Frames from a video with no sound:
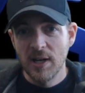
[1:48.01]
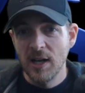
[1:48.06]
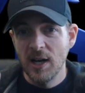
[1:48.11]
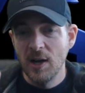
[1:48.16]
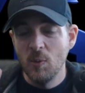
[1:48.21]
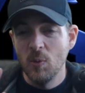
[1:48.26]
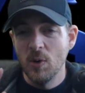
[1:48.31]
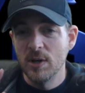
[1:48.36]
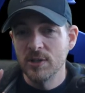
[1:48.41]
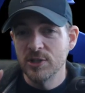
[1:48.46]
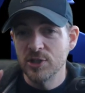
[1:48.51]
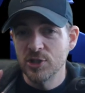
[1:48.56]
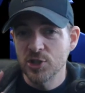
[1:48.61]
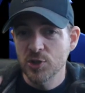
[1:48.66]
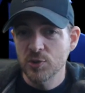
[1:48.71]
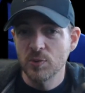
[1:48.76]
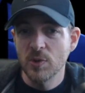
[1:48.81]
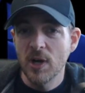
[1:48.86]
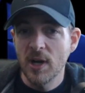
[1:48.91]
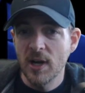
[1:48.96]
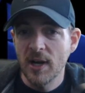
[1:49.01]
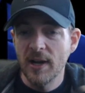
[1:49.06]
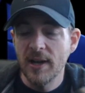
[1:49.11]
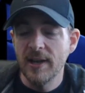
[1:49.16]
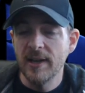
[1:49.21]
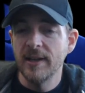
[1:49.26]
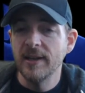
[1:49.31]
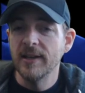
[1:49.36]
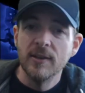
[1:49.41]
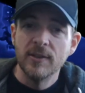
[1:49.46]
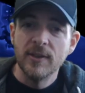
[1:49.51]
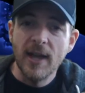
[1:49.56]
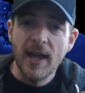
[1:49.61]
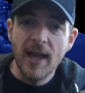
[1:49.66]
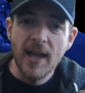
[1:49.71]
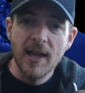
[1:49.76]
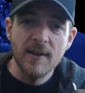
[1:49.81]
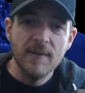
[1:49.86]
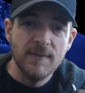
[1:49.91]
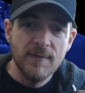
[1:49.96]
I want to try the
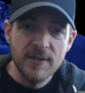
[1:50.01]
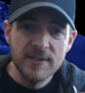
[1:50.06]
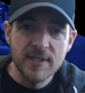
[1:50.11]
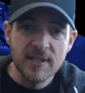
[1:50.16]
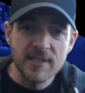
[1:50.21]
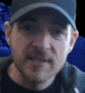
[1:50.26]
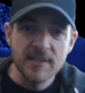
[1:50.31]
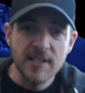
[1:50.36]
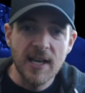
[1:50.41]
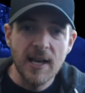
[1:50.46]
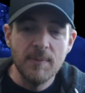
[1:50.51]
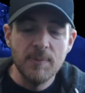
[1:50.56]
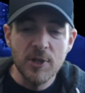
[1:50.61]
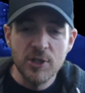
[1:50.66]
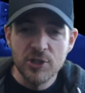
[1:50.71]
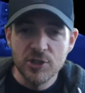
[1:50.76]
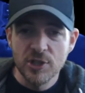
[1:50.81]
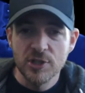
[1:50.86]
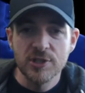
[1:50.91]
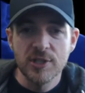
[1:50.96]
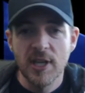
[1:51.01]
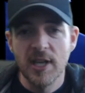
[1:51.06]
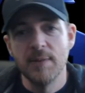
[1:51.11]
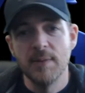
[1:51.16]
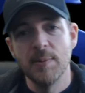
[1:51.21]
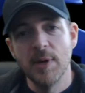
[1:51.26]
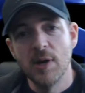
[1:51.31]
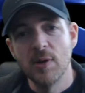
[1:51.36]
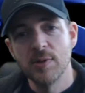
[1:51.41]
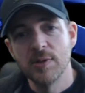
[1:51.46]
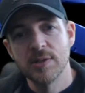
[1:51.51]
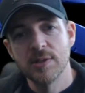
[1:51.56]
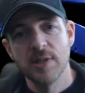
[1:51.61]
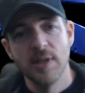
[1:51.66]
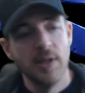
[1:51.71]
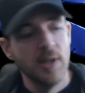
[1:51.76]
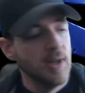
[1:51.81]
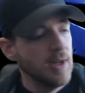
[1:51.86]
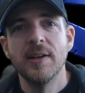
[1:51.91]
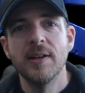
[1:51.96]
Hand Physics Lab that just came out.
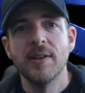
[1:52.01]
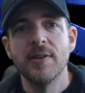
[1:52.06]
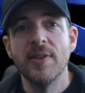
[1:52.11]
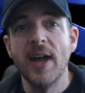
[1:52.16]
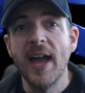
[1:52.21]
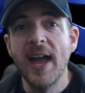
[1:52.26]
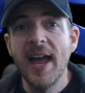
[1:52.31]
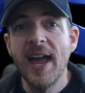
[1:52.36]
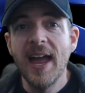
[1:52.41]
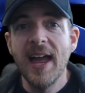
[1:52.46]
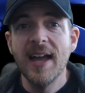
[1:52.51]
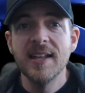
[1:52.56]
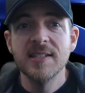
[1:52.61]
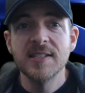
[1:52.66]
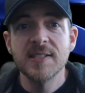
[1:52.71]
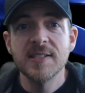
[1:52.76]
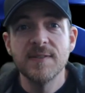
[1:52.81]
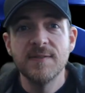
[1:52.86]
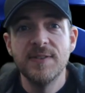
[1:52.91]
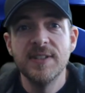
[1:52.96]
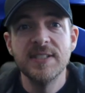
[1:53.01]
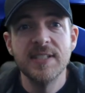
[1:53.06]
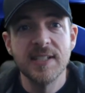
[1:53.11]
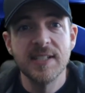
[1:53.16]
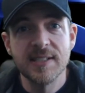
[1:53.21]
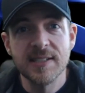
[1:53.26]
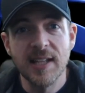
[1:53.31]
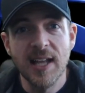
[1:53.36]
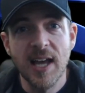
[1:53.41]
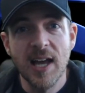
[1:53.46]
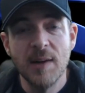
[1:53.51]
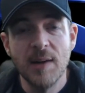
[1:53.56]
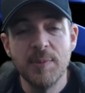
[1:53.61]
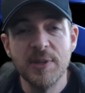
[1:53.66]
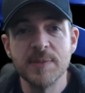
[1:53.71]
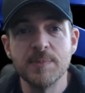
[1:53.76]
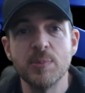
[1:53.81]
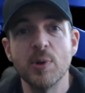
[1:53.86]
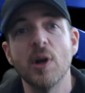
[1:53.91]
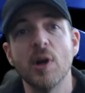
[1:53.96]
The Hand Physics Lab
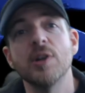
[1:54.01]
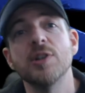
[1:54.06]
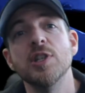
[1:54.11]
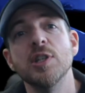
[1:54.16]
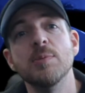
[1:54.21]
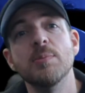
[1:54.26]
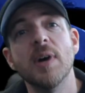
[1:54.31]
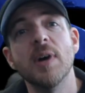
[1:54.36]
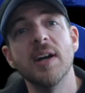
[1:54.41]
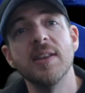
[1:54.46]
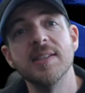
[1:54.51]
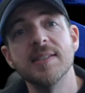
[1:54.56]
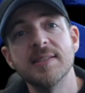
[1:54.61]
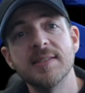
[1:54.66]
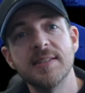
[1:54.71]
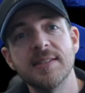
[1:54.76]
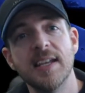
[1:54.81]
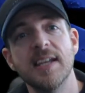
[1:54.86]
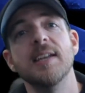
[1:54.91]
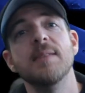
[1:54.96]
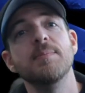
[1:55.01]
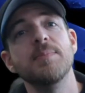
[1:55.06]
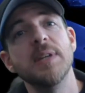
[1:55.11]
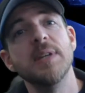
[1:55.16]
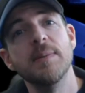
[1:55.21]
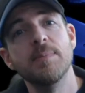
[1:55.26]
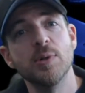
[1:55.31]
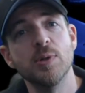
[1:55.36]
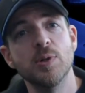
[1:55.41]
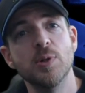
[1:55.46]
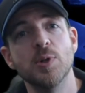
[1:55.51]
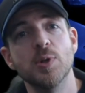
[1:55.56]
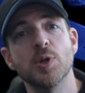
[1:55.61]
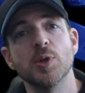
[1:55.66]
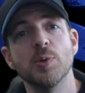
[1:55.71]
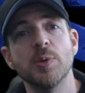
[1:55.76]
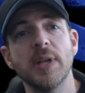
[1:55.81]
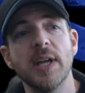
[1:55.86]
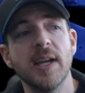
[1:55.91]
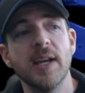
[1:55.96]
is brought to you by the same people who
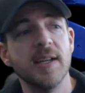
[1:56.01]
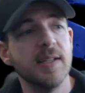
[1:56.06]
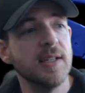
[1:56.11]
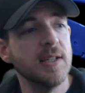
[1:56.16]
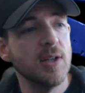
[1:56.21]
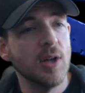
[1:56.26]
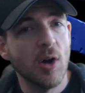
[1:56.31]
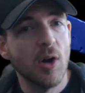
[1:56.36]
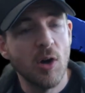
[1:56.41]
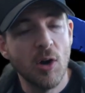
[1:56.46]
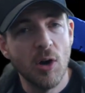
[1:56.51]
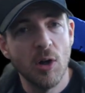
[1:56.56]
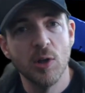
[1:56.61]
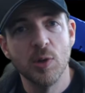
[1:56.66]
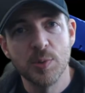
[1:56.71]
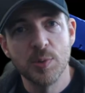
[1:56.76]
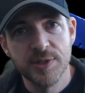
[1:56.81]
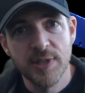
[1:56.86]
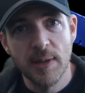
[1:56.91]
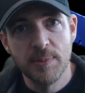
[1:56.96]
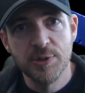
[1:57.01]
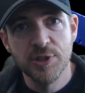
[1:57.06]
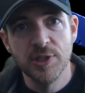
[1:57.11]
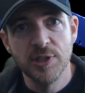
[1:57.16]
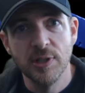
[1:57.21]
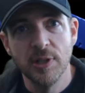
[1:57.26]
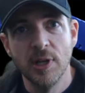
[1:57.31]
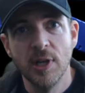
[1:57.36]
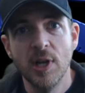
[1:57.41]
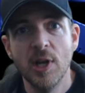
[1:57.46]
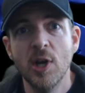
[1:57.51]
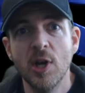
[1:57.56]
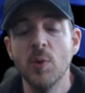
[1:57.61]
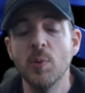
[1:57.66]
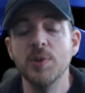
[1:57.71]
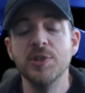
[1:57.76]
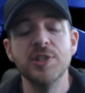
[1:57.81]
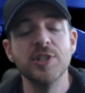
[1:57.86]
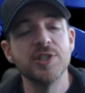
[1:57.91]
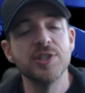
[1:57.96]
created Holoception,
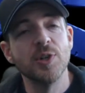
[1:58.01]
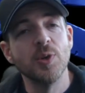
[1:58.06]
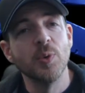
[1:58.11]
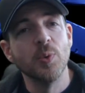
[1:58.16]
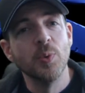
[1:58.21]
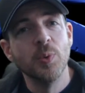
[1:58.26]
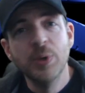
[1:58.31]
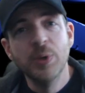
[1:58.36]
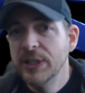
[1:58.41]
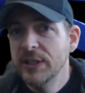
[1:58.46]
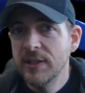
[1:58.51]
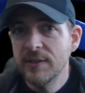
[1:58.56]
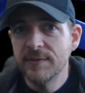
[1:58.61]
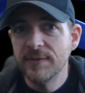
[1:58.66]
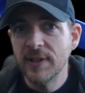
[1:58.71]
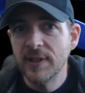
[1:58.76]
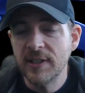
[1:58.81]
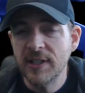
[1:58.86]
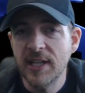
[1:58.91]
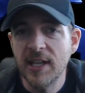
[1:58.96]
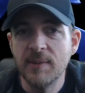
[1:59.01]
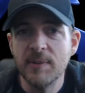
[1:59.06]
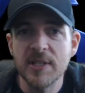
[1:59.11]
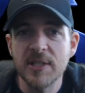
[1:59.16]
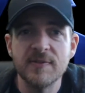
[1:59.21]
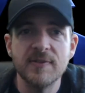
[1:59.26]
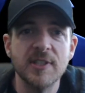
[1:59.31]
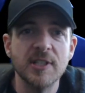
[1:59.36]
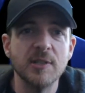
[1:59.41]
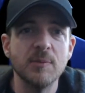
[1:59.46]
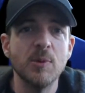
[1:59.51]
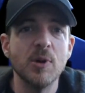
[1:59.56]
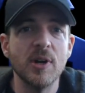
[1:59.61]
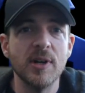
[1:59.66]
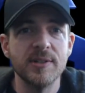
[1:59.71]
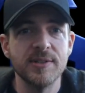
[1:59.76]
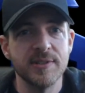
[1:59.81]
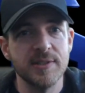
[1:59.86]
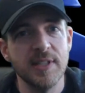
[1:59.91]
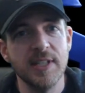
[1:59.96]
which is a really fun game that's available
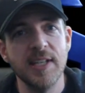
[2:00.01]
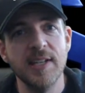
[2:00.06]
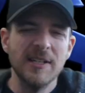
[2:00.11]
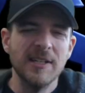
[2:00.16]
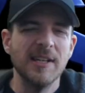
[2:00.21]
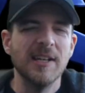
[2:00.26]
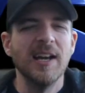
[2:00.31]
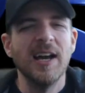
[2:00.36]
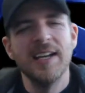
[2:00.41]
on Steam.